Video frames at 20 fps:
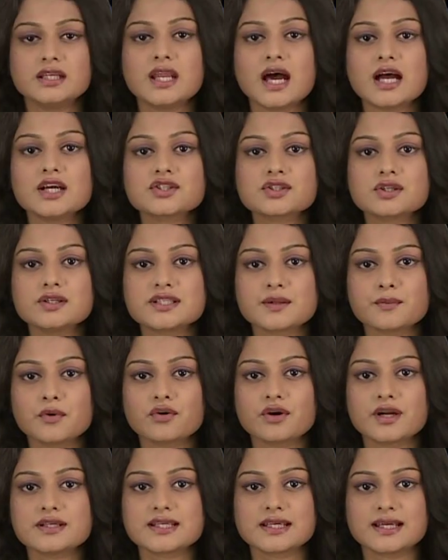
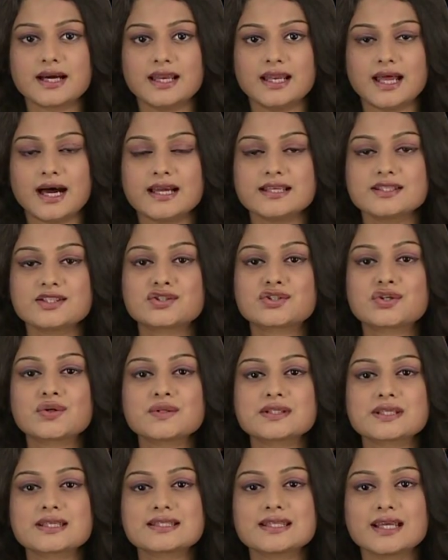National Democratic
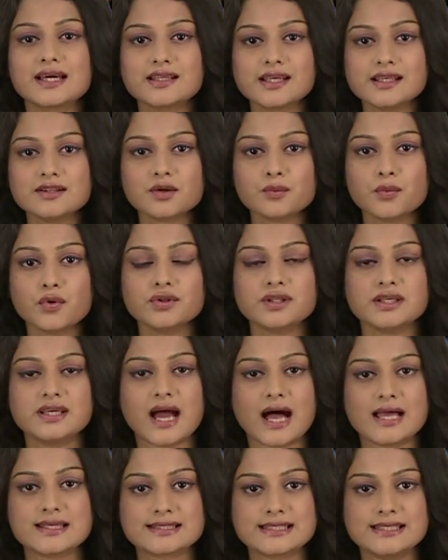Alliance chooses Narendra
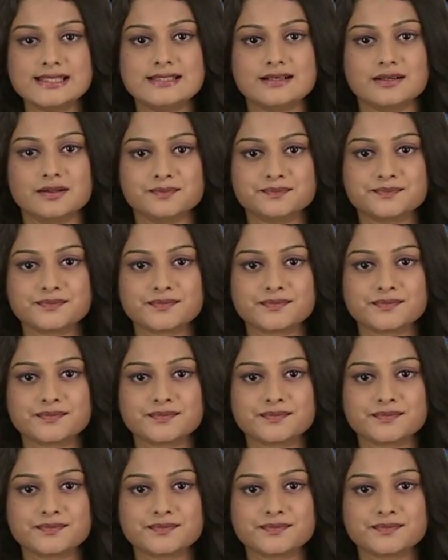Modi as leader.